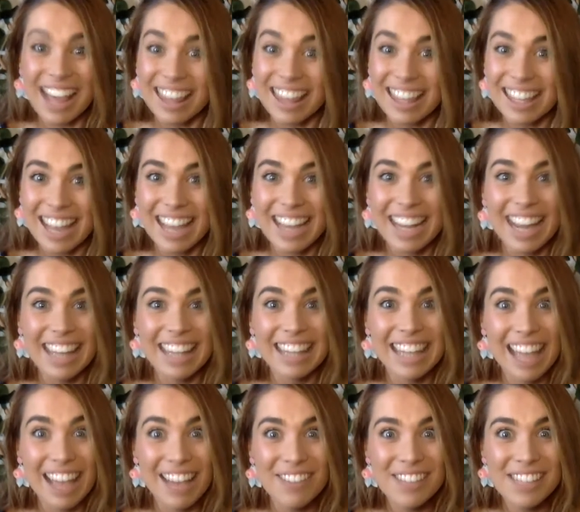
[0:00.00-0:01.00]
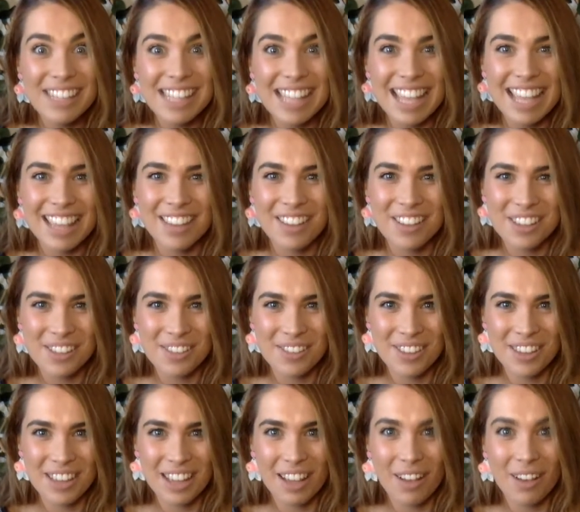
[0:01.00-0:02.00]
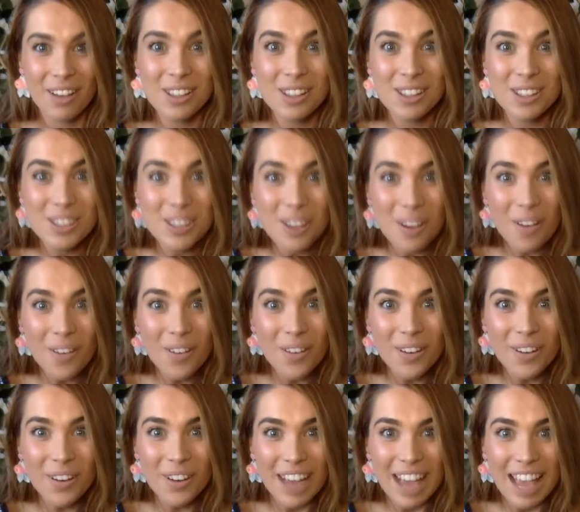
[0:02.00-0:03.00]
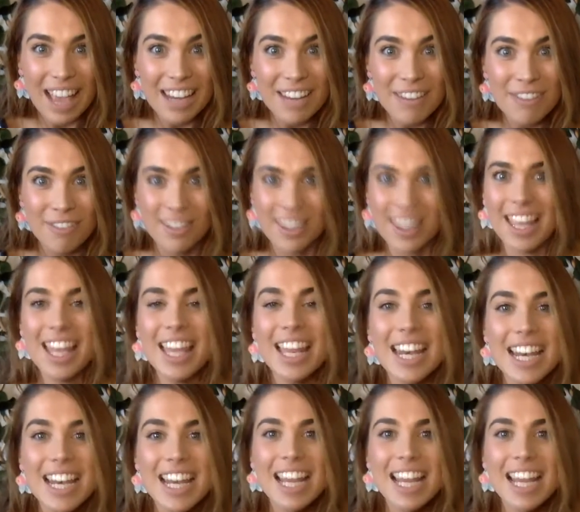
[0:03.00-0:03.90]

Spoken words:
other day and I love seeing those of you that got so creative with it.